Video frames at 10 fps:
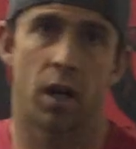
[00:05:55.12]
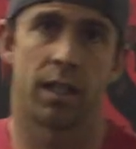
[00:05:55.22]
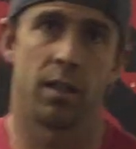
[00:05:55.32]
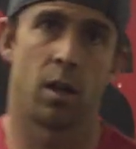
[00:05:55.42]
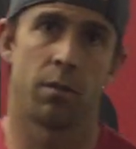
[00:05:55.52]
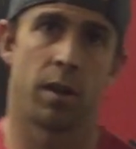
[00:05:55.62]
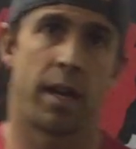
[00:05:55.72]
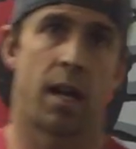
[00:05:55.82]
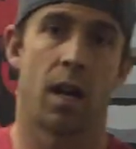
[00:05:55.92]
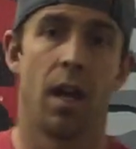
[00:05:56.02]
walking over
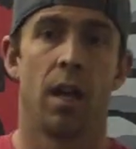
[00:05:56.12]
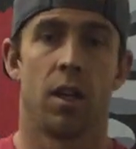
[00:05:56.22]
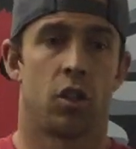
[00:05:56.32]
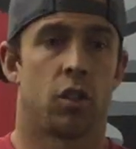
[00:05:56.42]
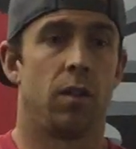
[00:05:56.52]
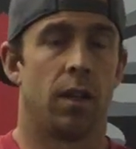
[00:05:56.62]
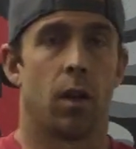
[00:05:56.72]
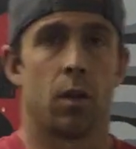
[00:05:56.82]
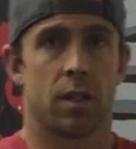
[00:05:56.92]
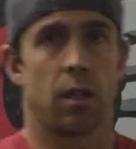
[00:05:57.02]
there, you
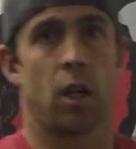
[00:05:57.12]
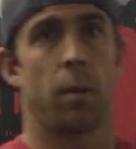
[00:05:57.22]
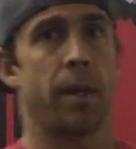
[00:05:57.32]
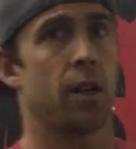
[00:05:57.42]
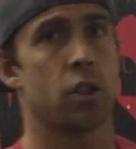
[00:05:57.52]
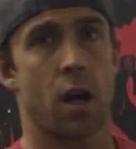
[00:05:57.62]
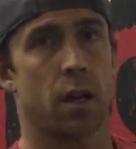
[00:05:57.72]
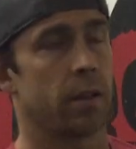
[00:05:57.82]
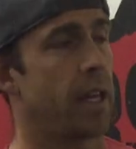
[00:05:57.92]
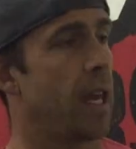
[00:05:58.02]
know, just a little bit of
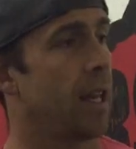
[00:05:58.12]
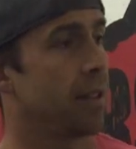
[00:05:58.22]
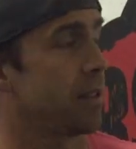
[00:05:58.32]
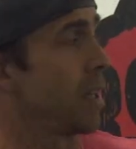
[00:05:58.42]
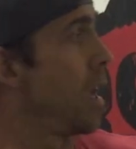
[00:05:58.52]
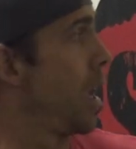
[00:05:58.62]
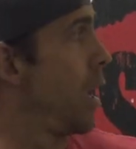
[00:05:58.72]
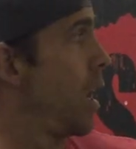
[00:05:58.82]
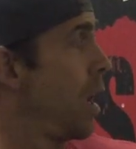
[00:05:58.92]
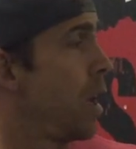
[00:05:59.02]
chalk on the hands,
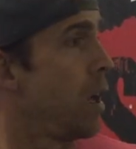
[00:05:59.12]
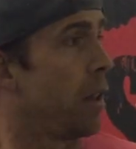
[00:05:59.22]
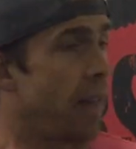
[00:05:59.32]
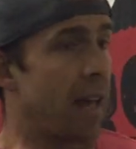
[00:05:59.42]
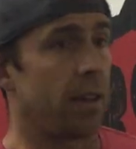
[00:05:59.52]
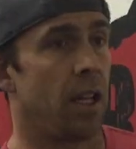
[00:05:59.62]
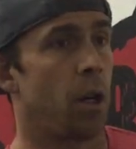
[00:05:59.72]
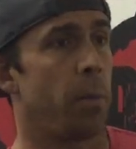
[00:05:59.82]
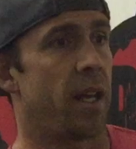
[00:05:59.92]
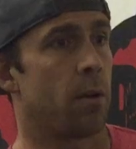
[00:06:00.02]
that
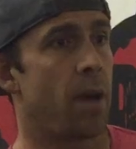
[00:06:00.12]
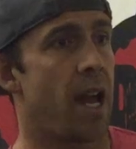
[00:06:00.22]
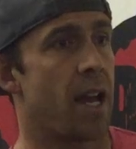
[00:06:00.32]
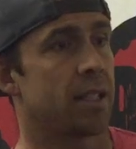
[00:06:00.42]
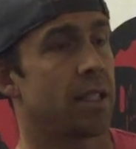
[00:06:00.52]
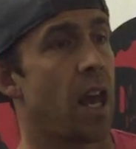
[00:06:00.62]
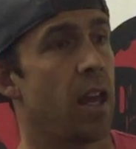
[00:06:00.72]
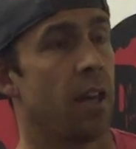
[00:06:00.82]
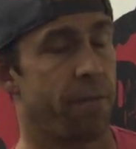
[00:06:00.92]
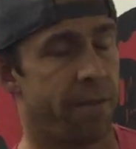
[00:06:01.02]
little bit of rest,
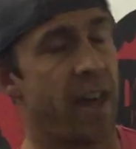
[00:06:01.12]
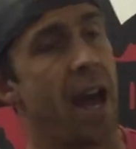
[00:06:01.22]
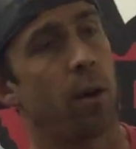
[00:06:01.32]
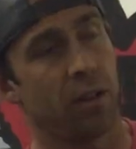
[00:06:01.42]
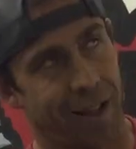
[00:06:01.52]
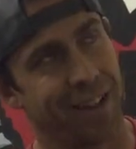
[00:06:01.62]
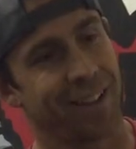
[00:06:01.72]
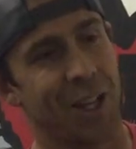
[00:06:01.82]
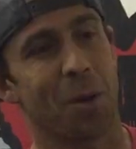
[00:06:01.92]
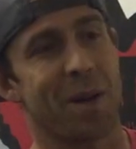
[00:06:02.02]
if that
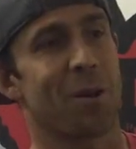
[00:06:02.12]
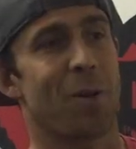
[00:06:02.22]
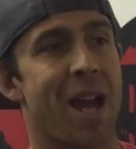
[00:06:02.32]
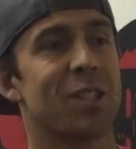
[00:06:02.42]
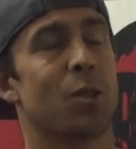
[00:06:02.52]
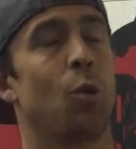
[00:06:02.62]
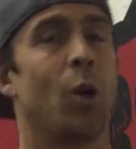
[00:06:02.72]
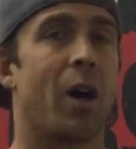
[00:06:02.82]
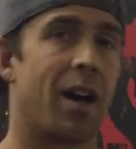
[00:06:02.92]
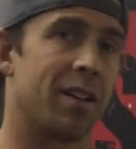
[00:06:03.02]
little bit of rest
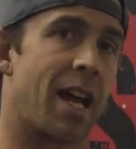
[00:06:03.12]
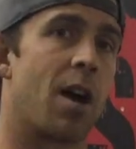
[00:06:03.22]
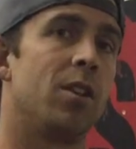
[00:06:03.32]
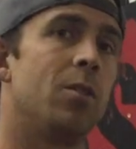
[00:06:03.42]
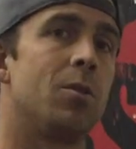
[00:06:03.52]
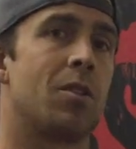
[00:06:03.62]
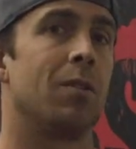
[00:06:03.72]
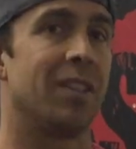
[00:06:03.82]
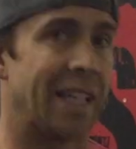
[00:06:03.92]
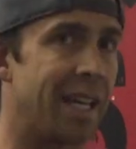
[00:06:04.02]
will allow you
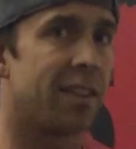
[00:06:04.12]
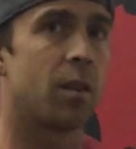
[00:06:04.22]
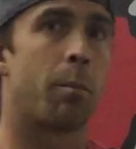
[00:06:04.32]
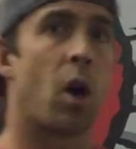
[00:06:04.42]
to link the